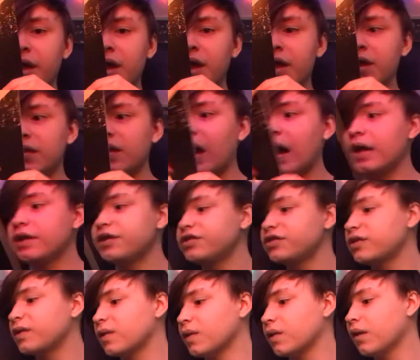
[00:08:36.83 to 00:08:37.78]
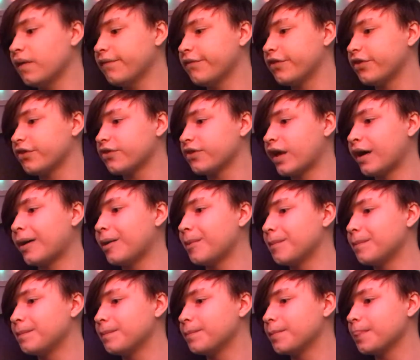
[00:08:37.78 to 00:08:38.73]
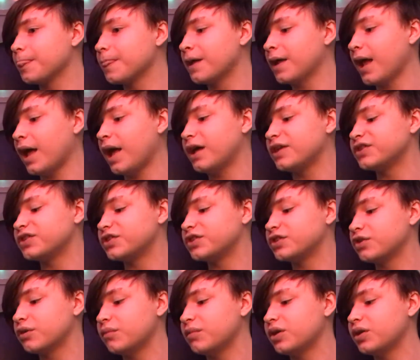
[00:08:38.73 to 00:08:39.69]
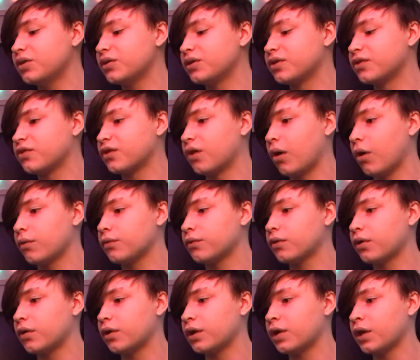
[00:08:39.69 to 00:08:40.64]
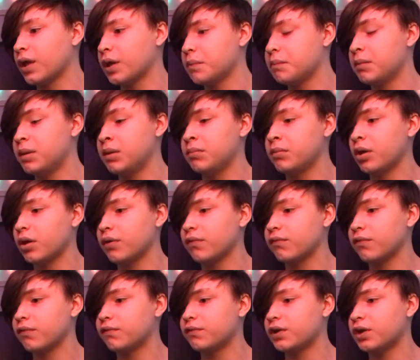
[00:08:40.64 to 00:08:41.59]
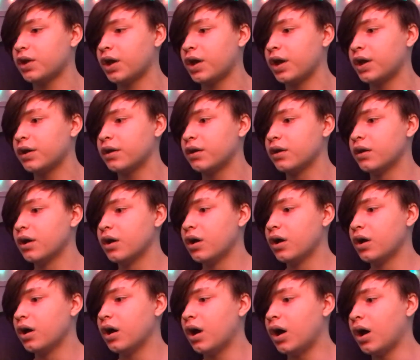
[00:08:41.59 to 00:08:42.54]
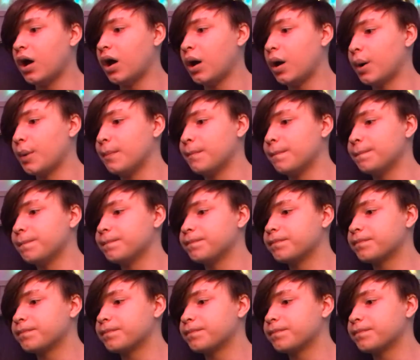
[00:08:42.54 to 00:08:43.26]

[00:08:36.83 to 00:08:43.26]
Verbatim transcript: and I just love this album. It has so many good songs on it, like Meet Me on the Roof Tonight, um,